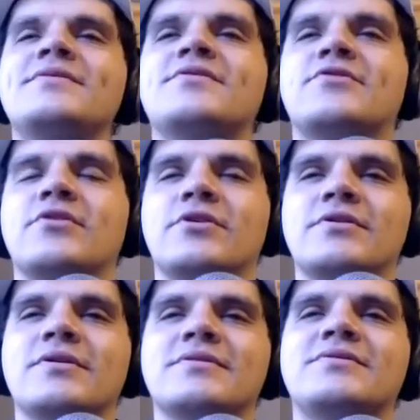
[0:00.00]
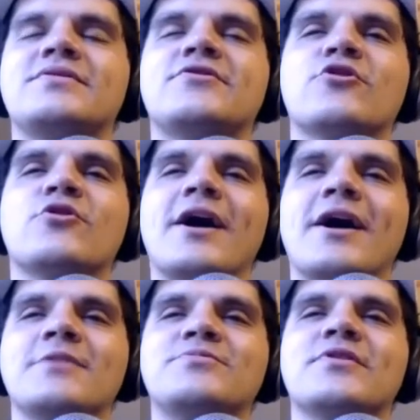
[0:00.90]
dessert
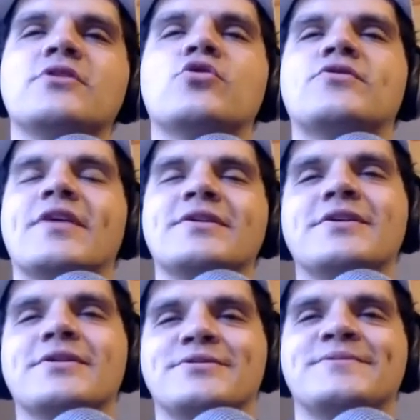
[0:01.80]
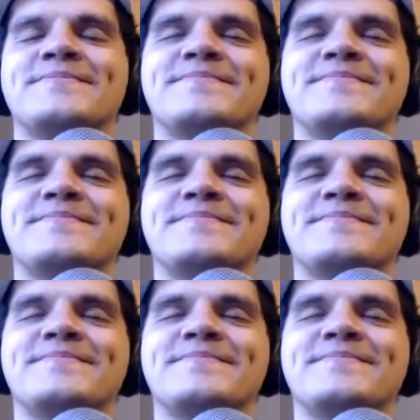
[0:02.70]
describes your skin color?